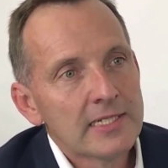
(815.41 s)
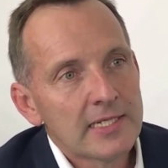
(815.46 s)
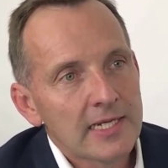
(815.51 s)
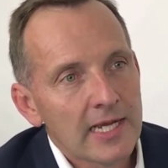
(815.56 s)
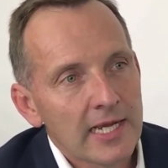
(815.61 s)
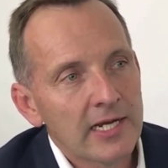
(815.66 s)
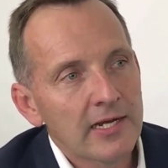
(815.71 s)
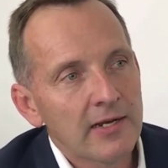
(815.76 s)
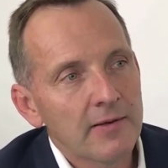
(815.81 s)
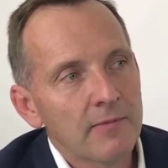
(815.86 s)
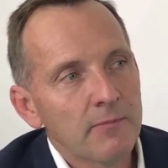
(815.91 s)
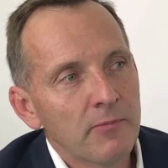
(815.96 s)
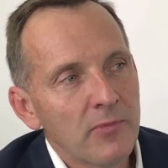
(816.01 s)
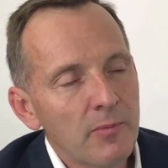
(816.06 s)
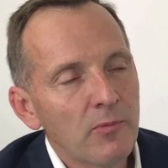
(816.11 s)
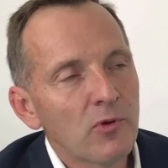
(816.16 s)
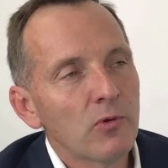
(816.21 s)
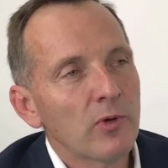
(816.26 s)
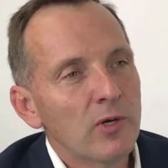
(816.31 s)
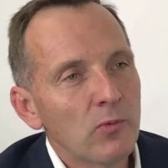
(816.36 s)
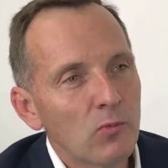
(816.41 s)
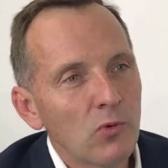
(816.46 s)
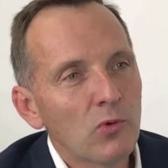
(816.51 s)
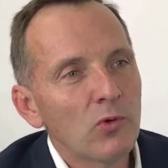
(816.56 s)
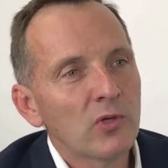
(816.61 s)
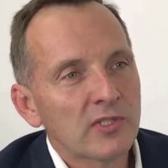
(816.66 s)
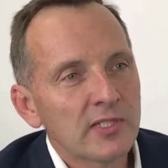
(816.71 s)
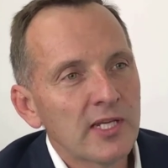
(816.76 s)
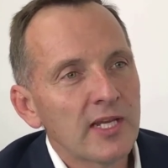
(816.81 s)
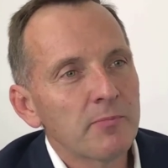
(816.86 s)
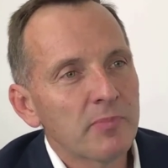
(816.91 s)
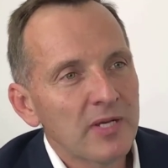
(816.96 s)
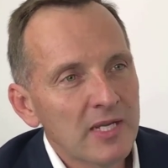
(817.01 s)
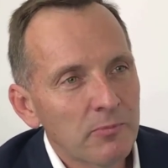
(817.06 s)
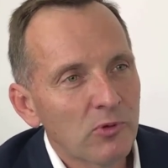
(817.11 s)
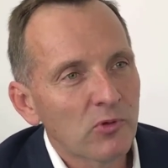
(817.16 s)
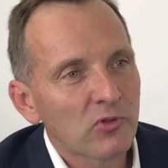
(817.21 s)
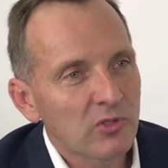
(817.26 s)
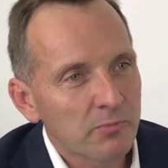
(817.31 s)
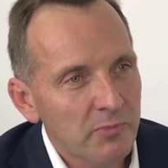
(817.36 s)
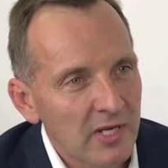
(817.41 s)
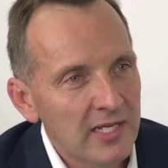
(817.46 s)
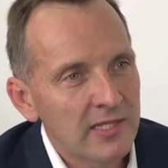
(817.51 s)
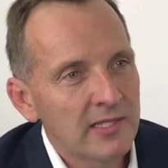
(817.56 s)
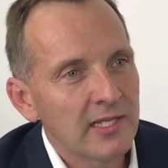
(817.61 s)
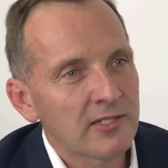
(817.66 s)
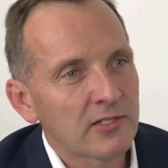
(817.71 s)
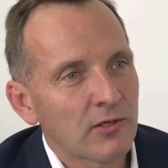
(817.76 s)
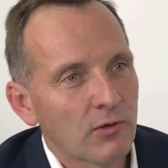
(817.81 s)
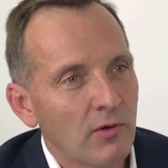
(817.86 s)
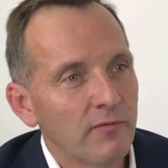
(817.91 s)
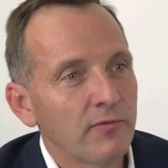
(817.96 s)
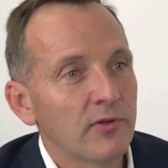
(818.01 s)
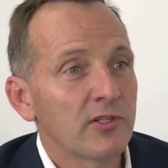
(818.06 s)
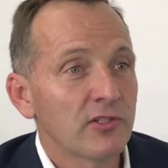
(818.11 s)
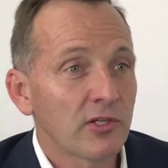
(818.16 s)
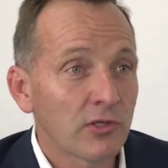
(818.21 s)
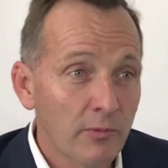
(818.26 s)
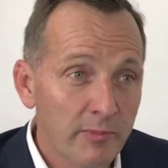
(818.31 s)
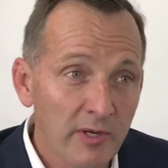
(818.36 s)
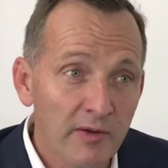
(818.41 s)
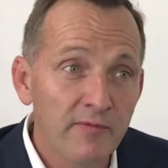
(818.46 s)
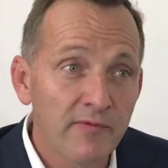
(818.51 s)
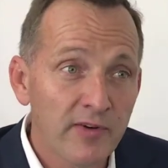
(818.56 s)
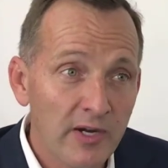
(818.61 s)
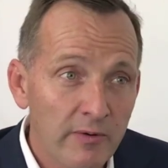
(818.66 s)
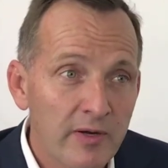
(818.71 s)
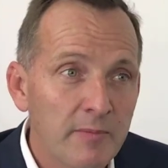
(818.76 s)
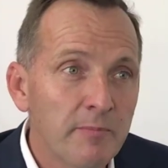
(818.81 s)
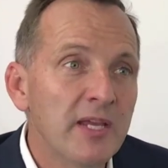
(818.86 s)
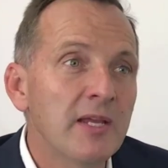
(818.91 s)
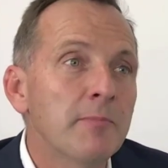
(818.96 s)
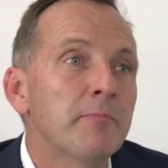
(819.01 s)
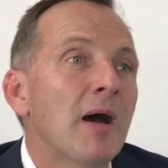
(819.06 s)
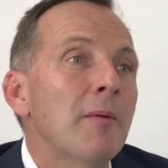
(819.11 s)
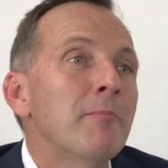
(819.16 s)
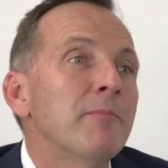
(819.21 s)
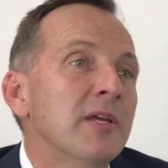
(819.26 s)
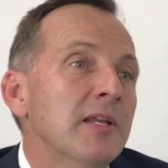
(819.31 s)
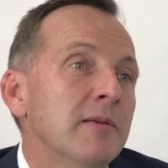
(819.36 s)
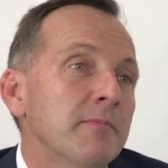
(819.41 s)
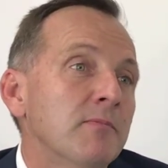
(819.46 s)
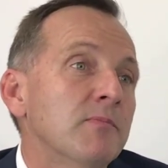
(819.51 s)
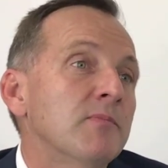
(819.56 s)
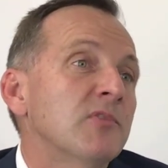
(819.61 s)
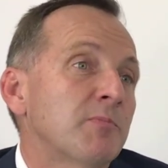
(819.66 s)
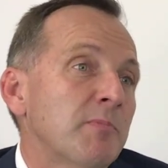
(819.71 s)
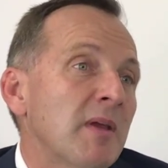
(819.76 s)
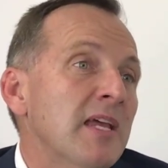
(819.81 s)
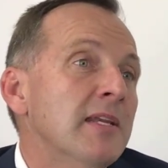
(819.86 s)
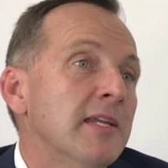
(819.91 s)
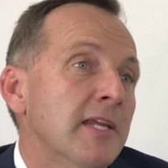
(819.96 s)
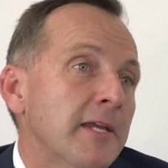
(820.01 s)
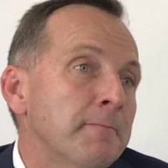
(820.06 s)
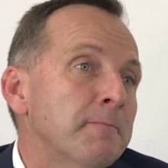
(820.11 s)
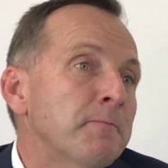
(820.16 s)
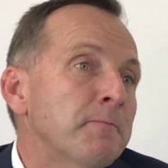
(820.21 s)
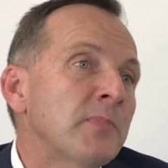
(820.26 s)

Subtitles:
And remember, when wars end, people spend, there's confidence. Sure. It could be a very big bump in spending.